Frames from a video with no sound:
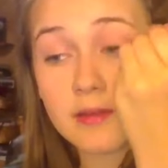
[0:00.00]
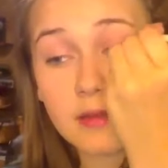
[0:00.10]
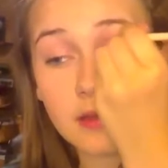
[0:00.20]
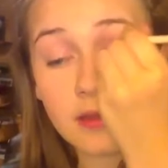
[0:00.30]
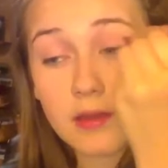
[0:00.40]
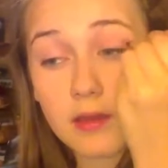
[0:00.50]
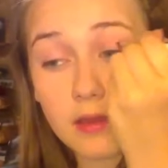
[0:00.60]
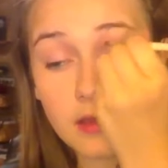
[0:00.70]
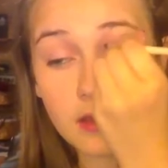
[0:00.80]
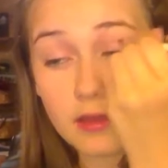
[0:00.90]
is,
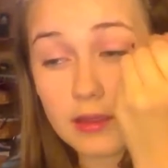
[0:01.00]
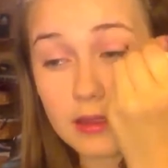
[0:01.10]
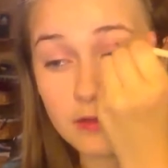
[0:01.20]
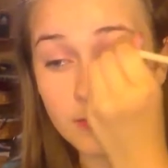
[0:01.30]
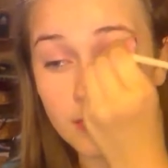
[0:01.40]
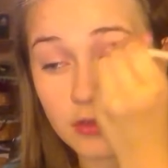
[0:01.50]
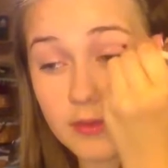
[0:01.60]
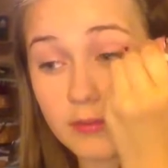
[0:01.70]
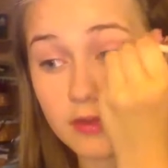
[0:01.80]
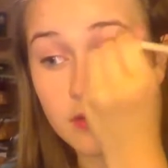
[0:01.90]
I just put
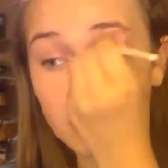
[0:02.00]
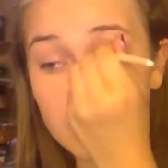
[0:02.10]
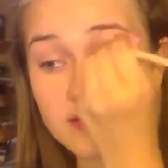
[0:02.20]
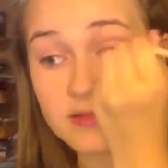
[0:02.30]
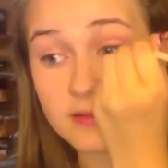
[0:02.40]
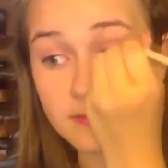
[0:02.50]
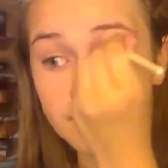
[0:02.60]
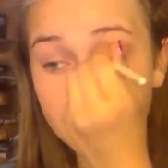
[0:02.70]
a little bit in my crease,